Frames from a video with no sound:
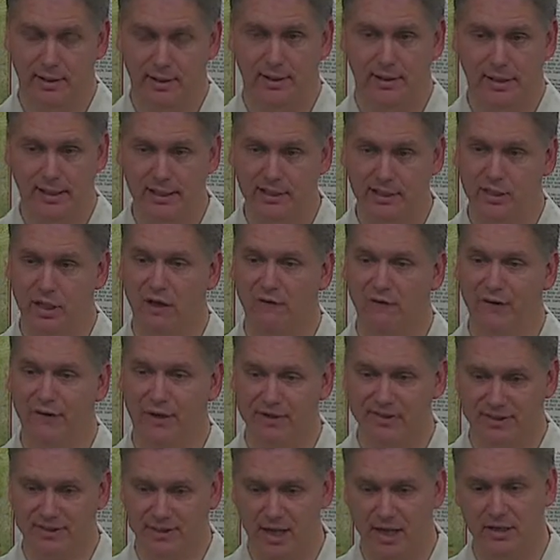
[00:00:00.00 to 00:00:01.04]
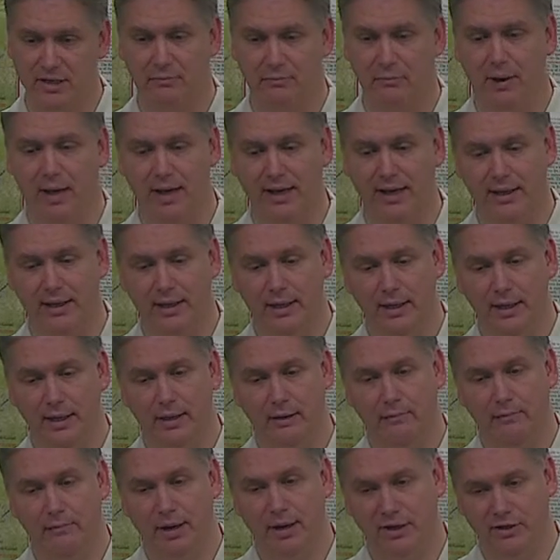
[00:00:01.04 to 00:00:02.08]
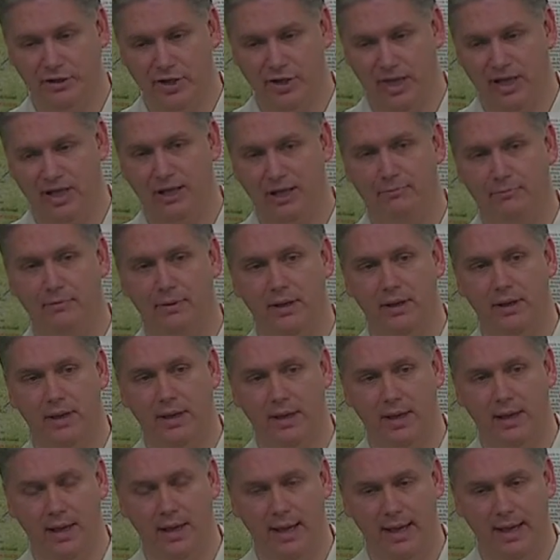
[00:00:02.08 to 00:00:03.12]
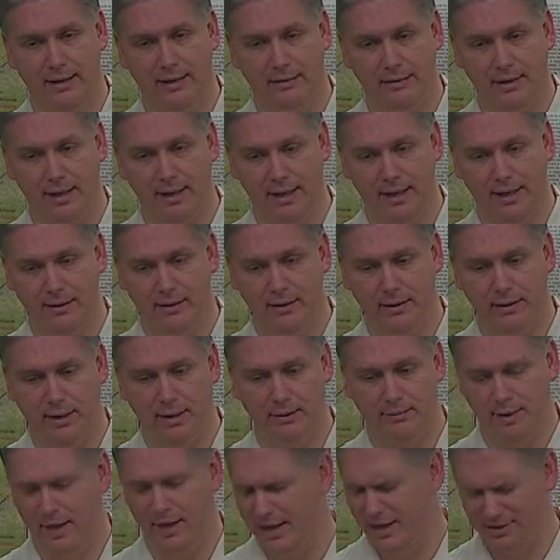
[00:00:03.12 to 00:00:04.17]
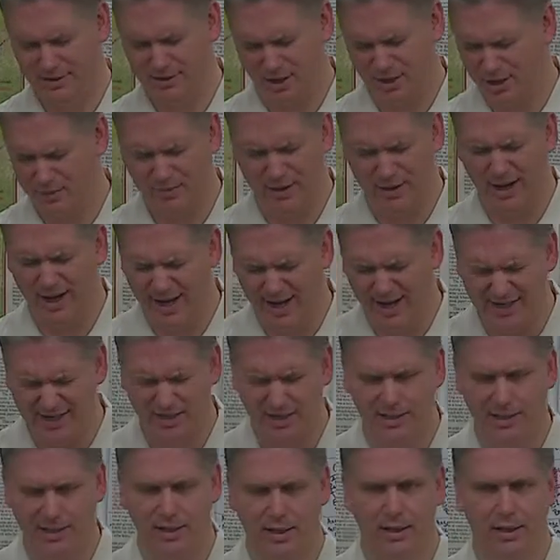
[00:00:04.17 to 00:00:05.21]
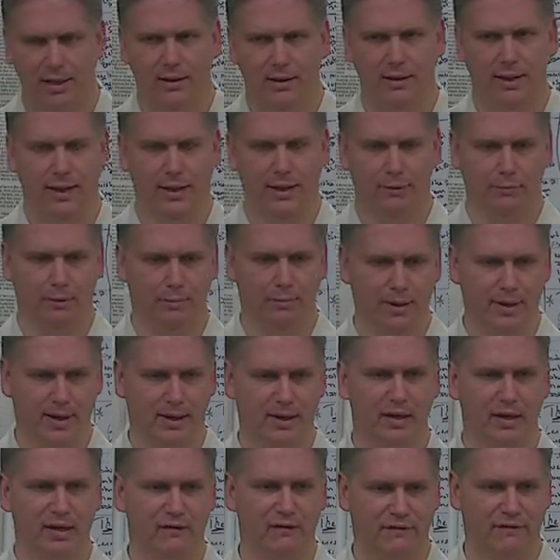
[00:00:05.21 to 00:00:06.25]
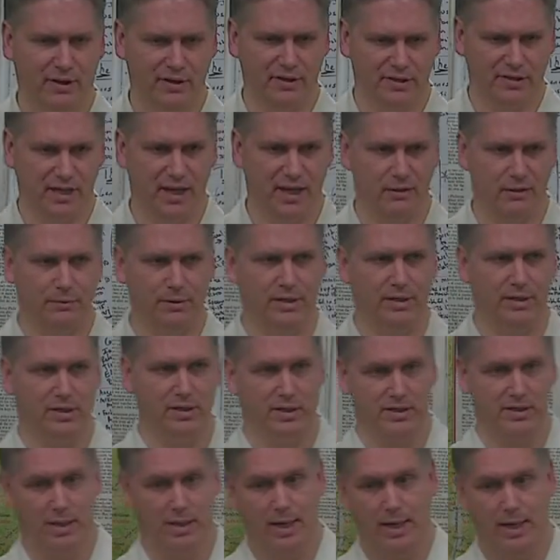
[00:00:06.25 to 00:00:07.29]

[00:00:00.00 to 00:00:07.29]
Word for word: Esau felt slighted by by Jacob and, and, and by Isaac, by Isaac and Rebecca, he felt slighted because